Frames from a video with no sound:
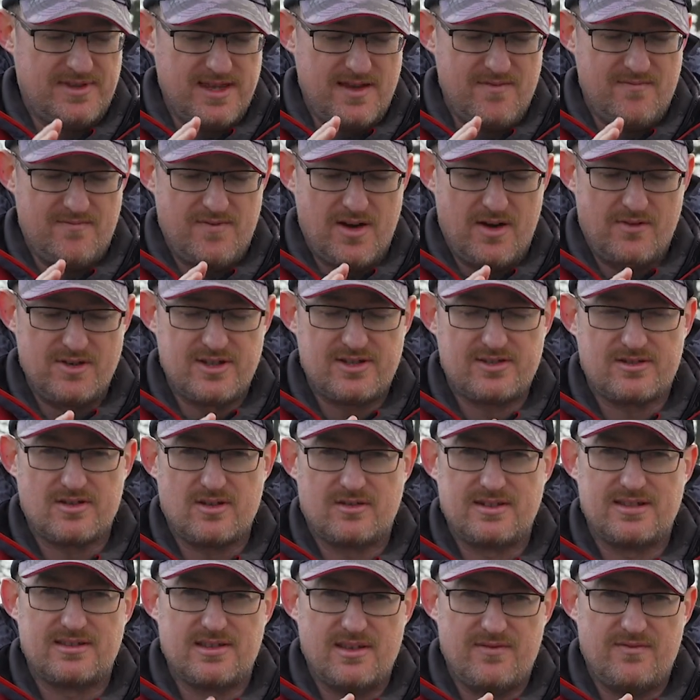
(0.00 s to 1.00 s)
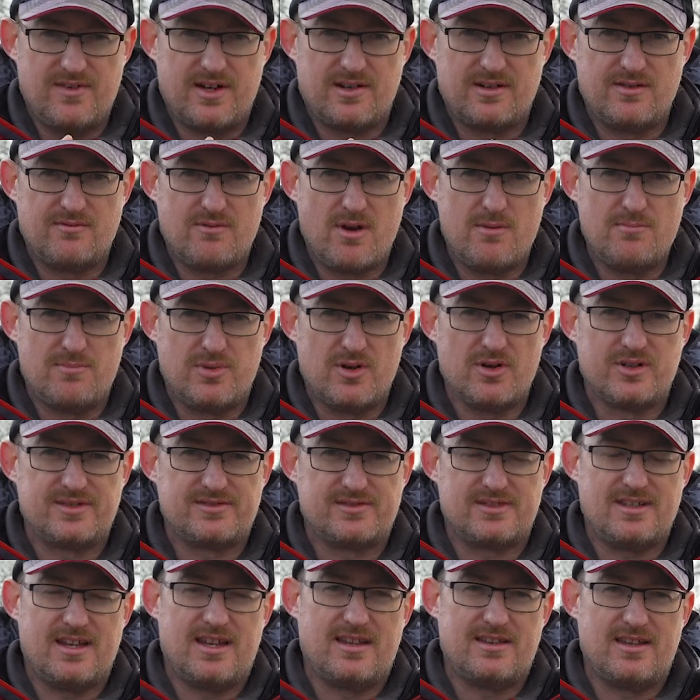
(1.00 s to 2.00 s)
They're very solid, they're very
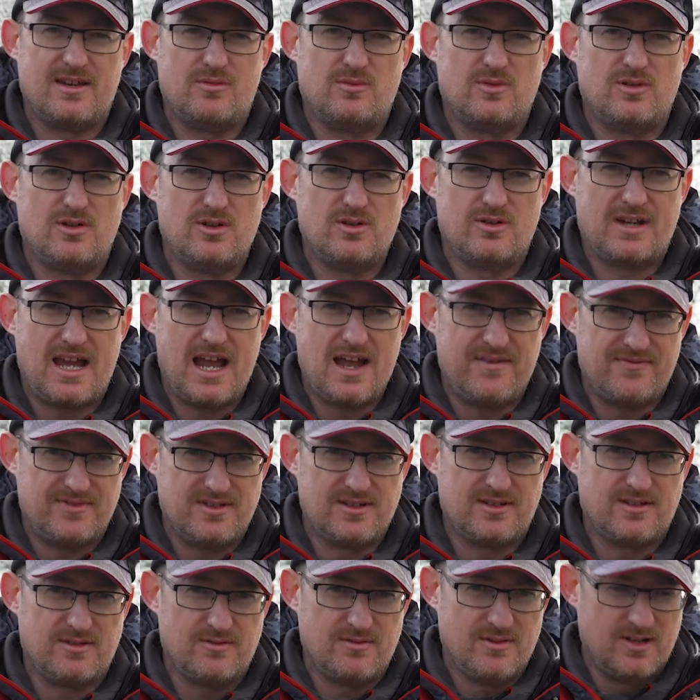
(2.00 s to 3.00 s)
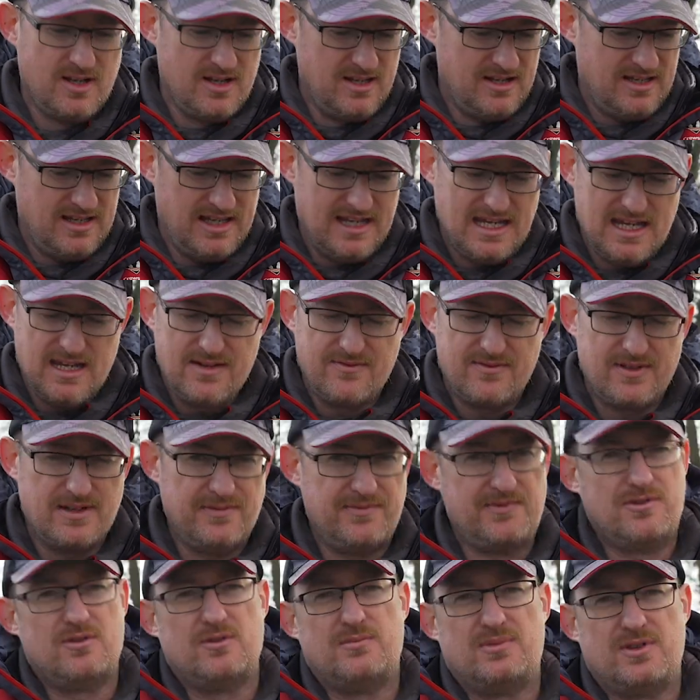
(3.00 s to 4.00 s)
robust, and they will look after you even
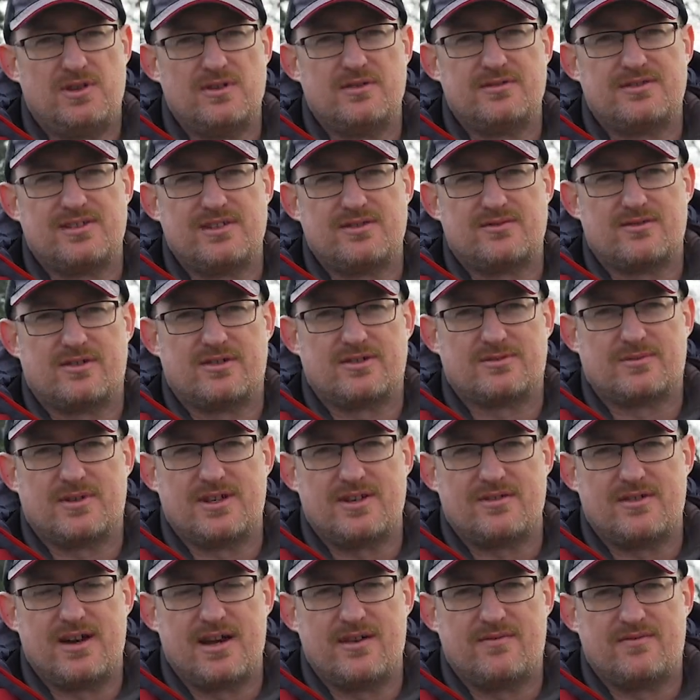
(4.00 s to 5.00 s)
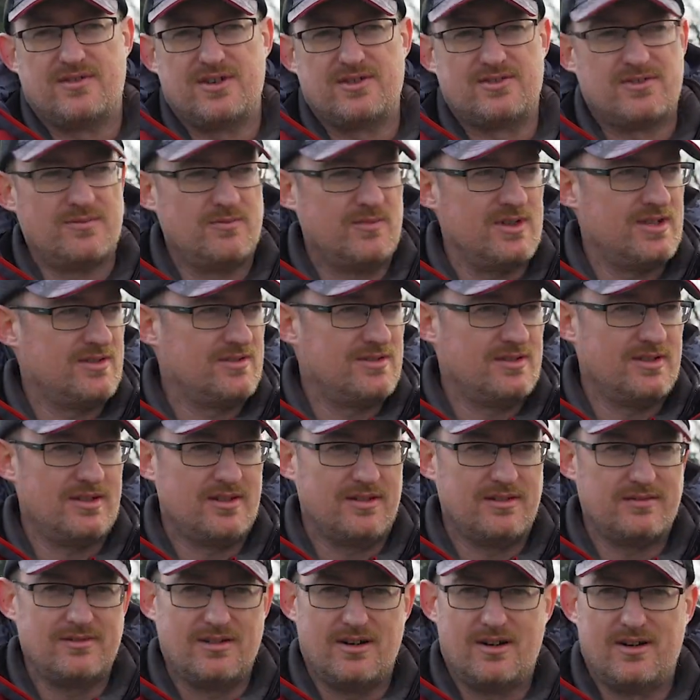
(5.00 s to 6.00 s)
if you abuse these rods when you're out fishing, which
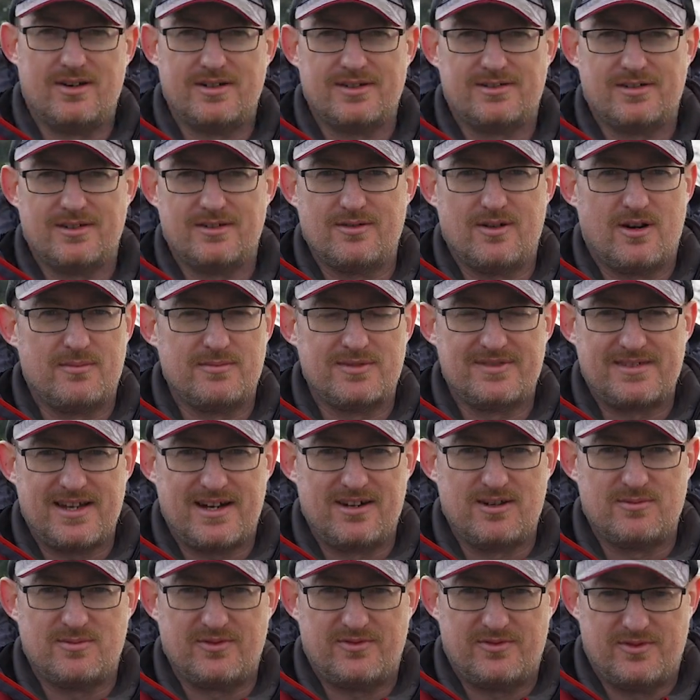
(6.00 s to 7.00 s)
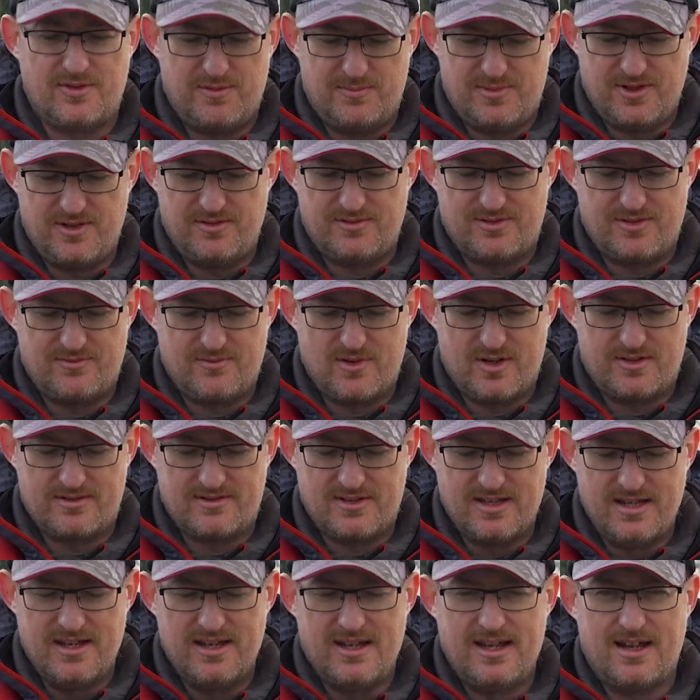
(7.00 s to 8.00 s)
I do. I'm terrible for abusing
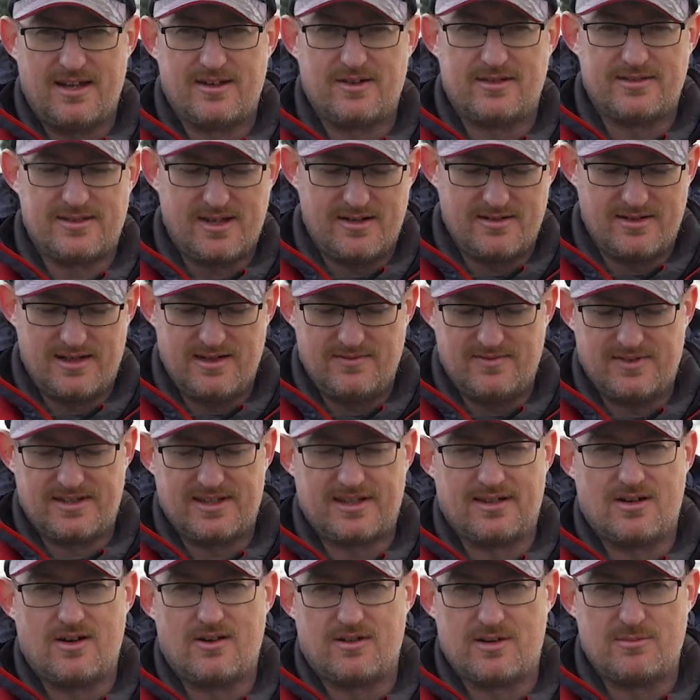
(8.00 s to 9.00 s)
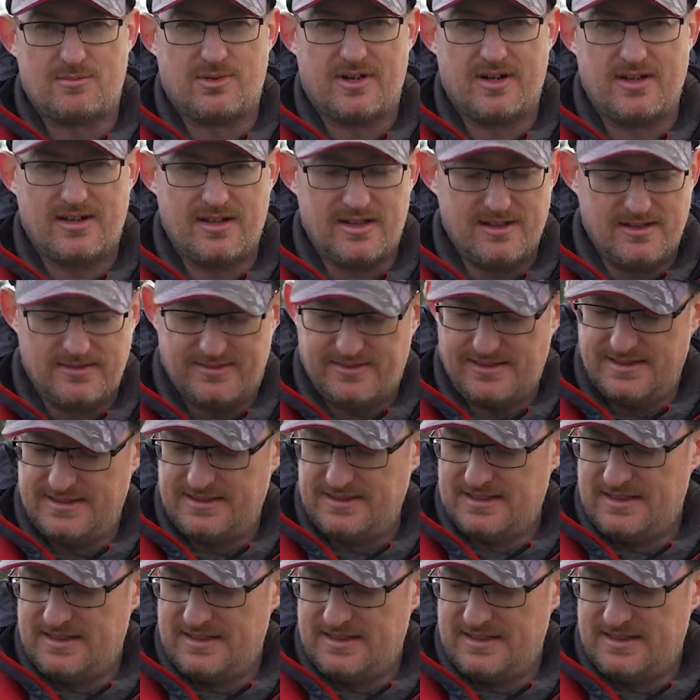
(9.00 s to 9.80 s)
rods, and I don't even think I could break these.